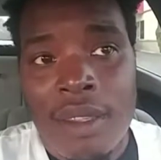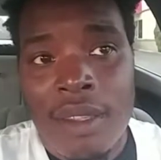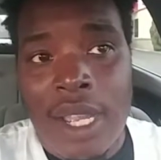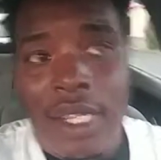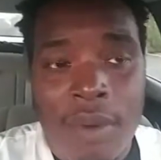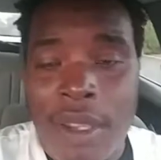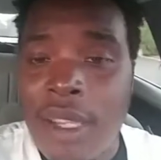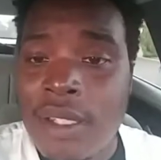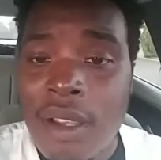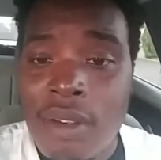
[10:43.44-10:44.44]
I just want to
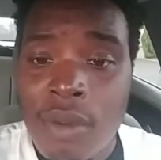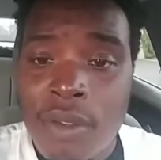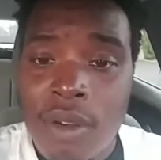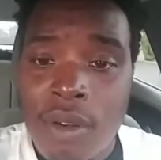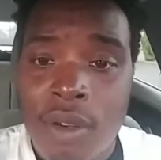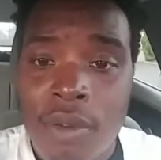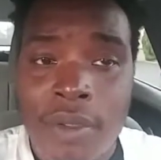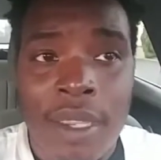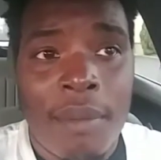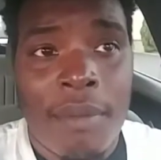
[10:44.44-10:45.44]
let y'all know what's going on
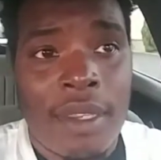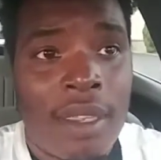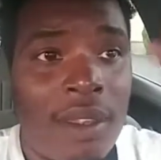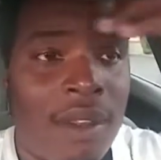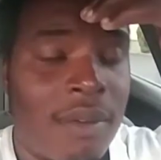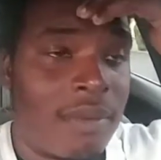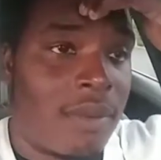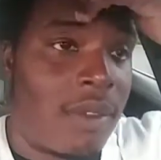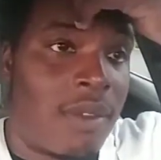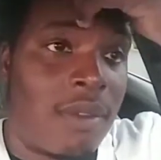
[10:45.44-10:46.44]
with that. But yeah, um,
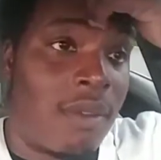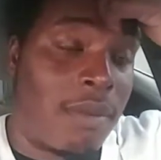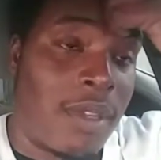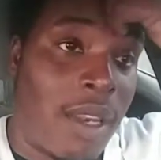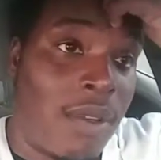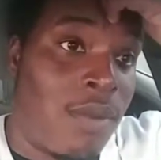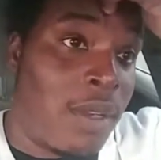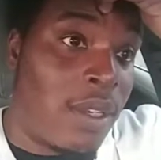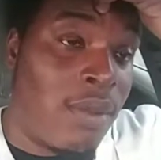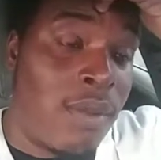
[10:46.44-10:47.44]
I'm starting a new
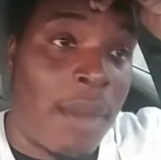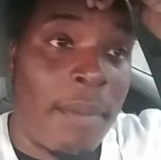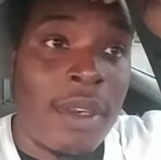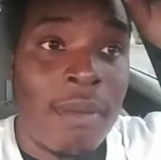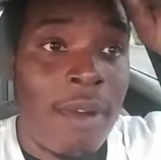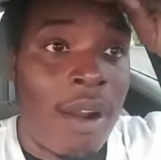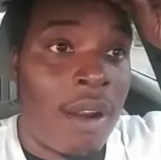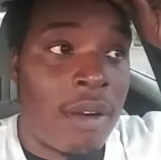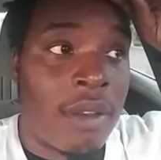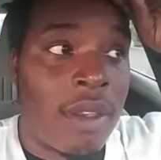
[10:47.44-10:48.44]
with a new company
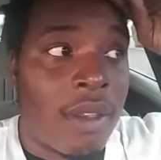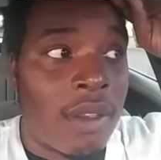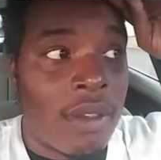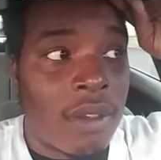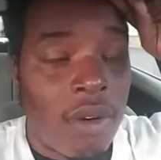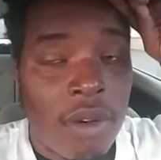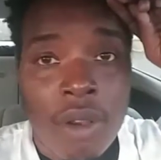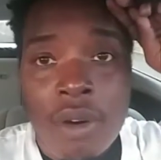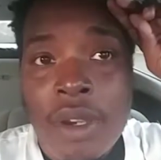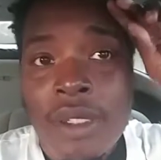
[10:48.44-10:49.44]
tomorrow. Going to
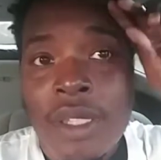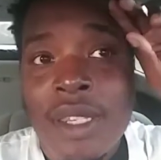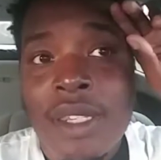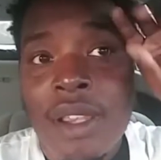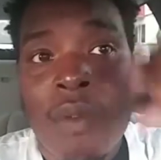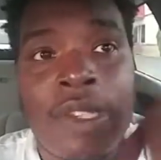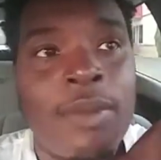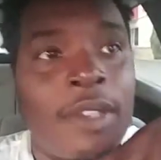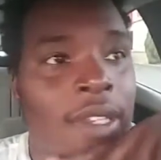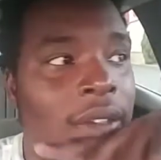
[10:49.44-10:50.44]
orientation. Y'all wish
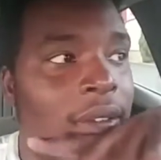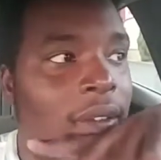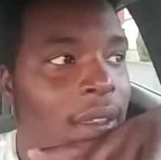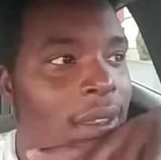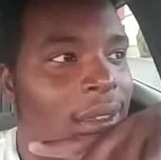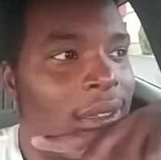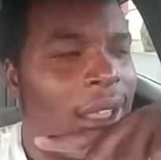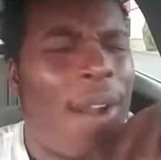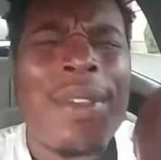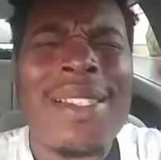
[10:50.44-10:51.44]
me luck.
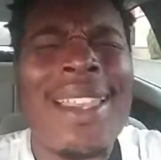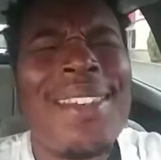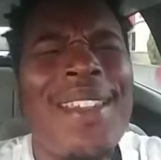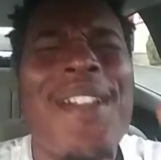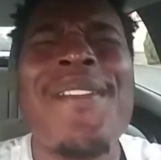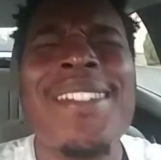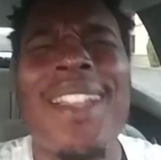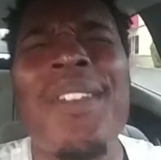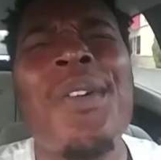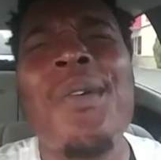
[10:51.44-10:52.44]
I always get nervous.
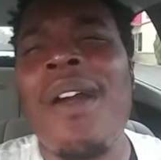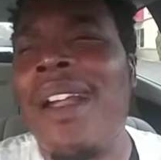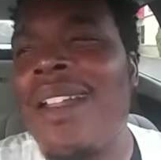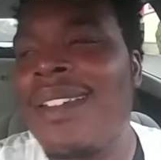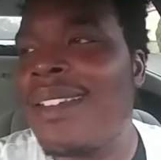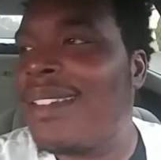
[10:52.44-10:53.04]
I don't know why.